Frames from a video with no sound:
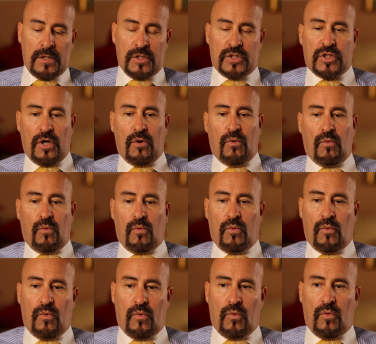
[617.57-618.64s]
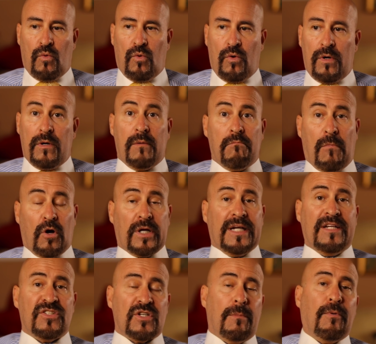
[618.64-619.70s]
So
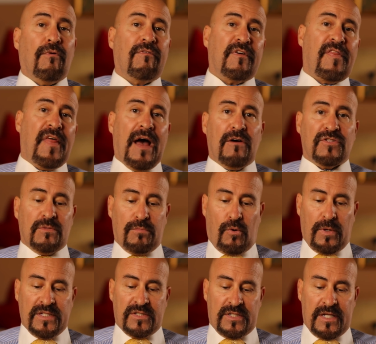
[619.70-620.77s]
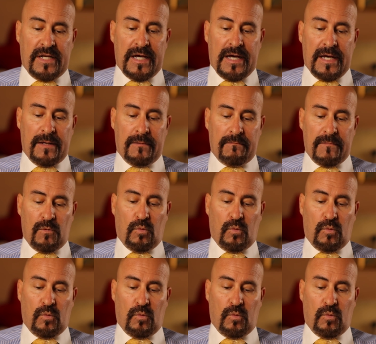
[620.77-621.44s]
market is up over 1,000 points today.